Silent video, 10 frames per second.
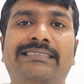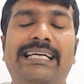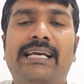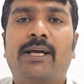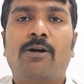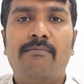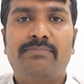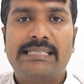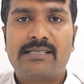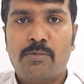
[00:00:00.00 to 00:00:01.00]
create a
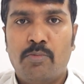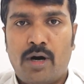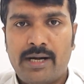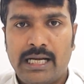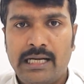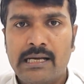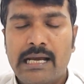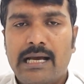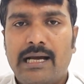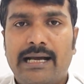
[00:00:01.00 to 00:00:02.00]
comprehensive model
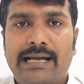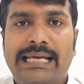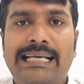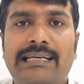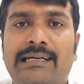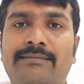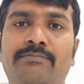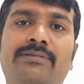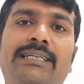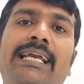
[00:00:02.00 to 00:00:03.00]
in
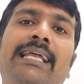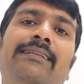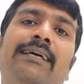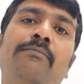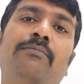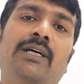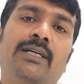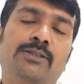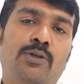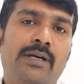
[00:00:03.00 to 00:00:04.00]
training them
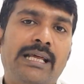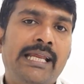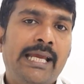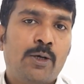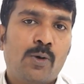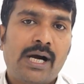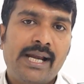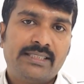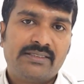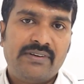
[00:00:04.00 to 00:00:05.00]
through a
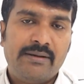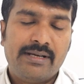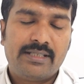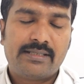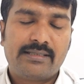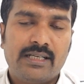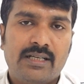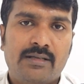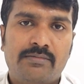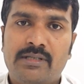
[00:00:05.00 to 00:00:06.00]
tele-echocardiography images,
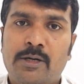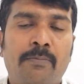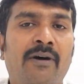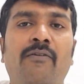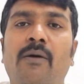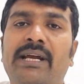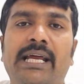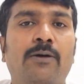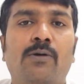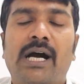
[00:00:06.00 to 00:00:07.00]
performing
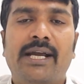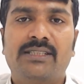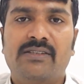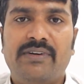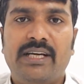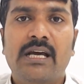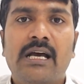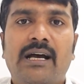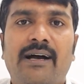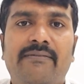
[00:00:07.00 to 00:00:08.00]
an echocardiography.
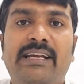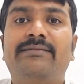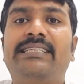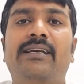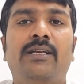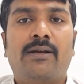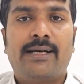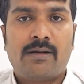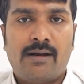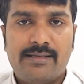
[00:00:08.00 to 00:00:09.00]
We train
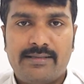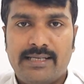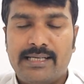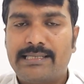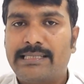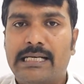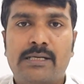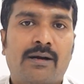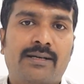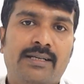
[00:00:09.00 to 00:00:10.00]
neonatologists,
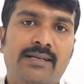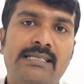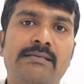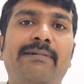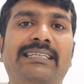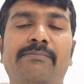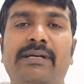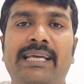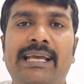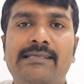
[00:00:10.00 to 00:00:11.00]
doctors,
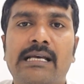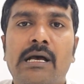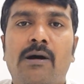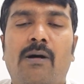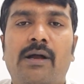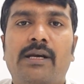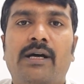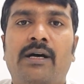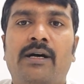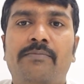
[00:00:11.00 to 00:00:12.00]
paramedics on
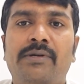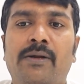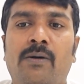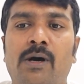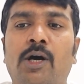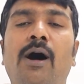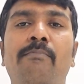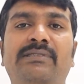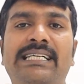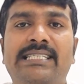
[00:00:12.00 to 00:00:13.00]
a
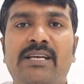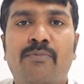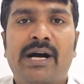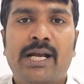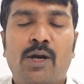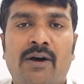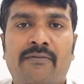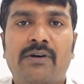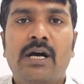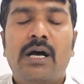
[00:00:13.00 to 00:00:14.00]
comprehensive model
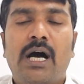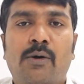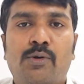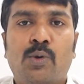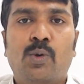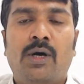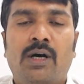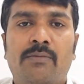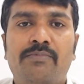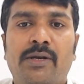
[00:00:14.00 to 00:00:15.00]
of how
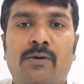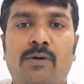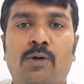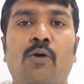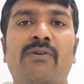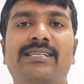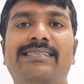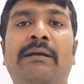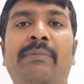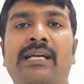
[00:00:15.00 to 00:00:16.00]
to go with the
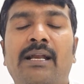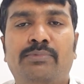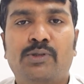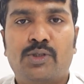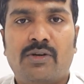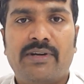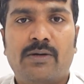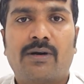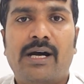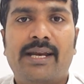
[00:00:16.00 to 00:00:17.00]
segmental approach of
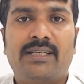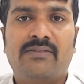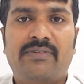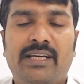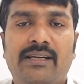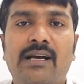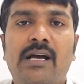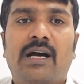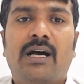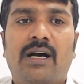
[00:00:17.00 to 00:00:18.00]
echocardiography
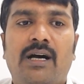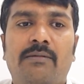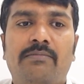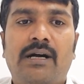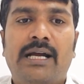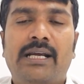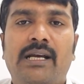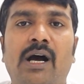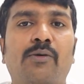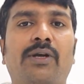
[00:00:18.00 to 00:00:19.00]
and
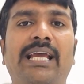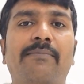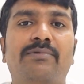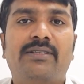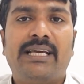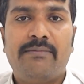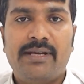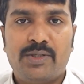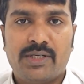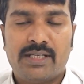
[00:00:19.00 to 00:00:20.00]
how to capture the
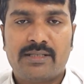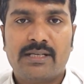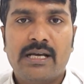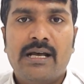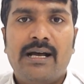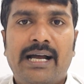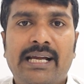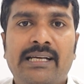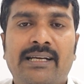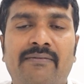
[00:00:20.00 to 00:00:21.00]
images.
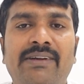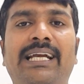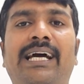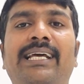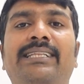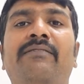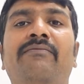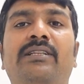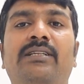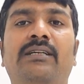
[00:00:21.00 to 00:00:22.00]
And we connect
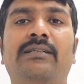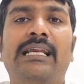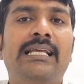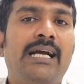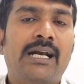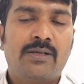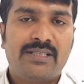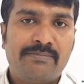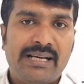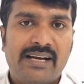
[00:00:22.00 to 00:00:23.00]
them with a
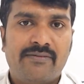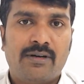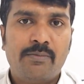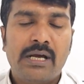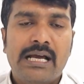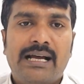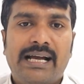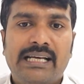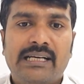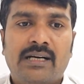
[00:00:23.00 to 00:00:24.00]
tele-cardiology platform.
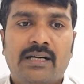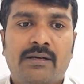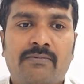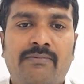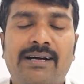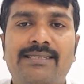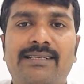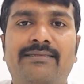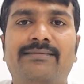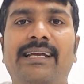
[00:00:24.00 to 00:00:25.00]
And once
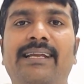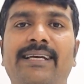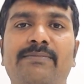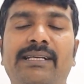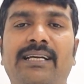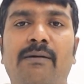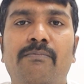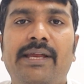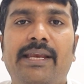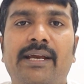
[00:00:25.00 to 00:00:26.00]
the training has been
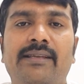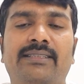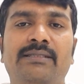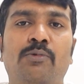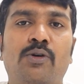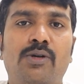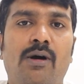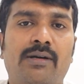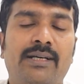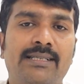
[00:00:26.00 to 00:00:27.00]
completed, the remote
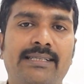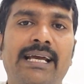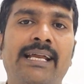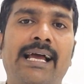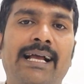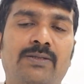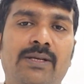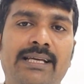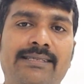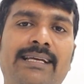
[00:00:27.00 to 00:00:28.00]
doctors can
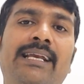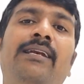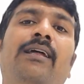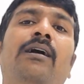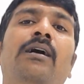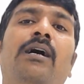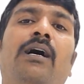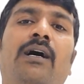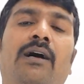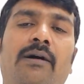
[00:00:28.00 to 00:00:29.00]
actually send
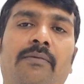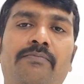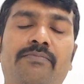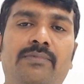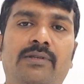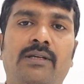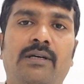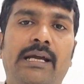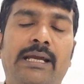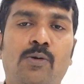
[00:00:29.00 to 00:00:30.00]
the
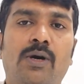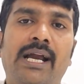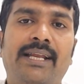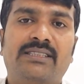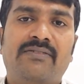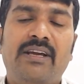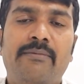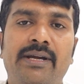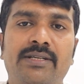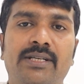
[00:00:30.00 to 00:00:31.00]
echocardiography
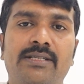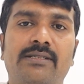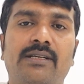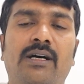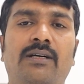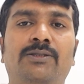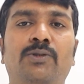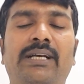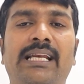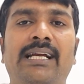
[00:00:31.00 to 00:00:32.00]
images
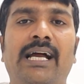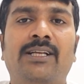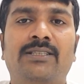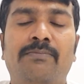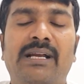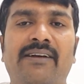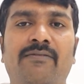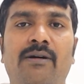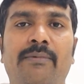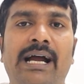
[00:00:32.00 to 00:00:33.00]
through a tele-cardiology
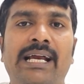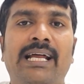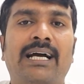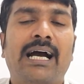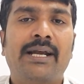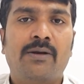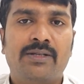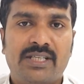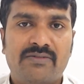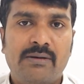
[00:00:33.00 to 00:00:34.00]
platform, and our
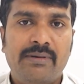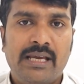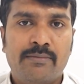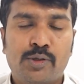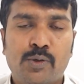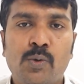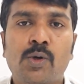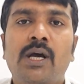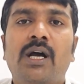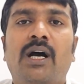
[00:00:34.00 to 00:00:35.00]
cardiologists will be able to